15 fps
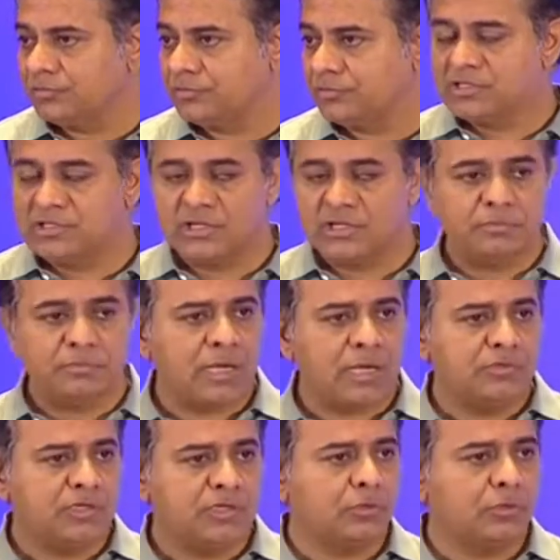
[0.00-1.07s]
Sometimes it
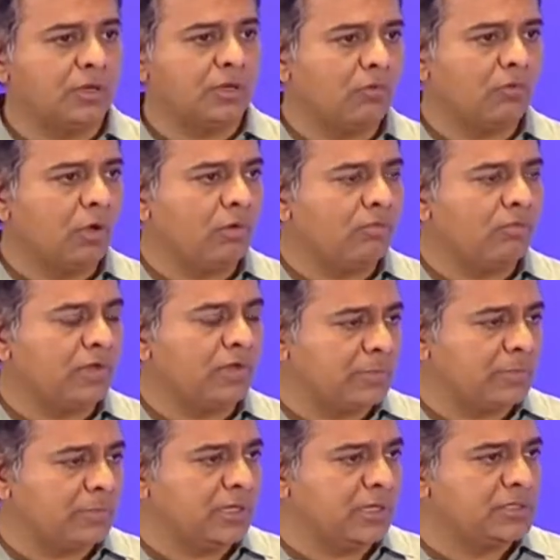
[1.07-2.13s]
could involve as
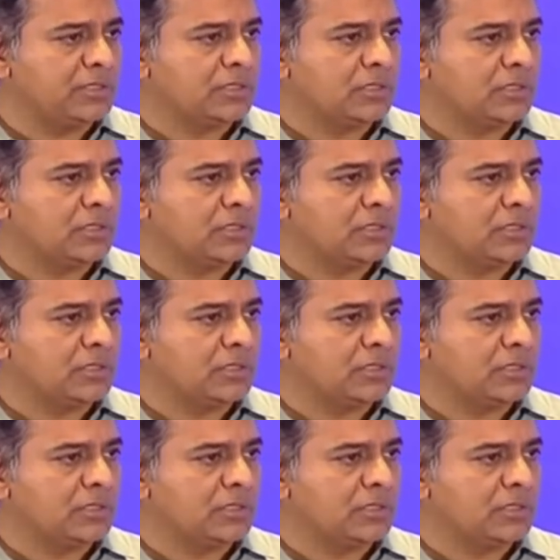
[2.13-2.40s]
many as